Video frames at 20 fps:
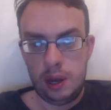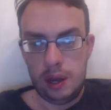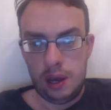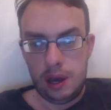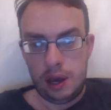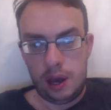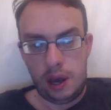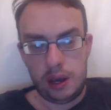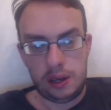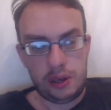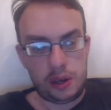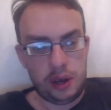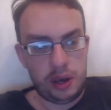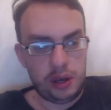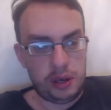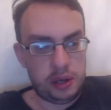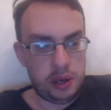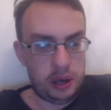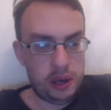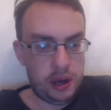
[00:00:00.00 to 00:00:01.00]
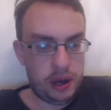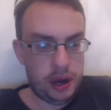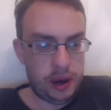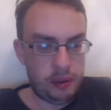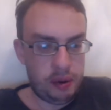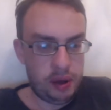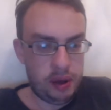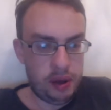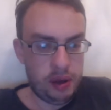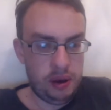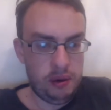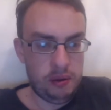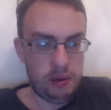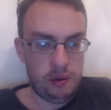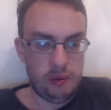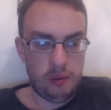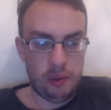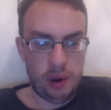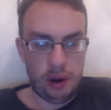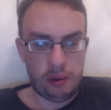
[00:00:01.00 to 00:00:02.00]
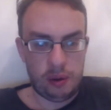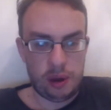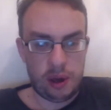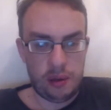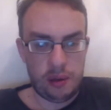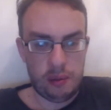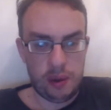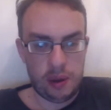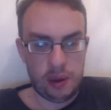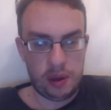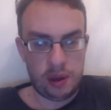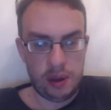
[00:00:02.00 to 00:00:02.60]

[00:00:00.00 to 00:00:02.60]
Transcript: hi Tracy, how are you? Welcome.